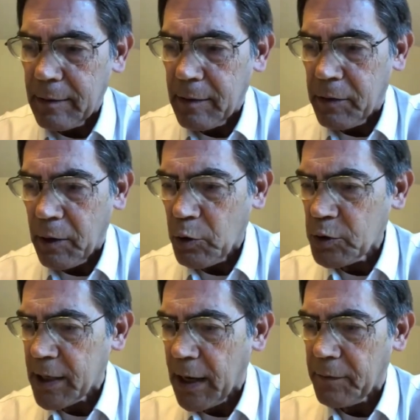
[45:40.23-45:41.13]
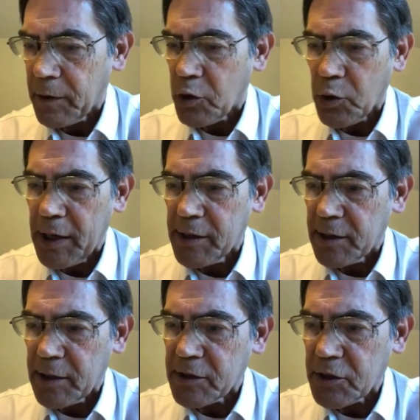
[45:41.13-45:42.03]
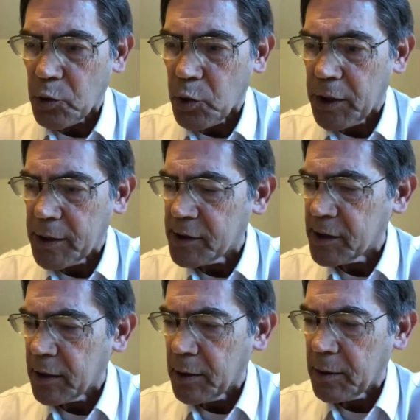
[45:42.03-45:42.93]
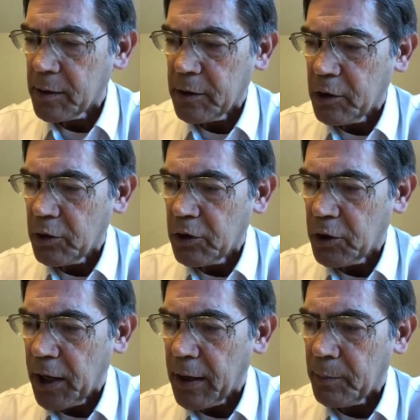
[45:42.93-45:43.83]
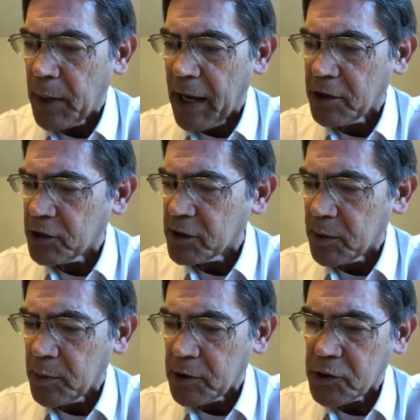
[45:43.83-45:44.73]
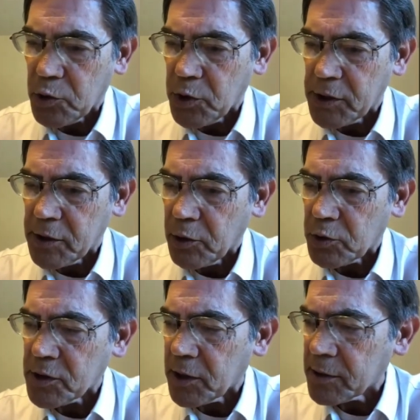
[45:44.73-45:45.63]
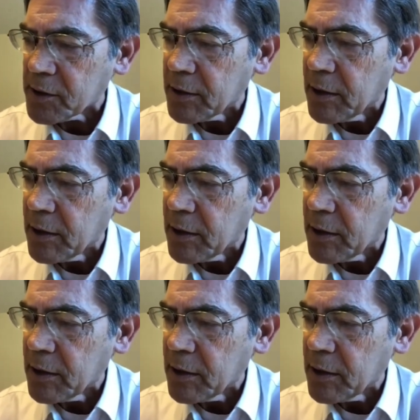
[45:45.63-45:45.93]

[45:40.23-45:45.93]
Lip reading: those have the craziest stories. You can't imagine some of the stories in those things.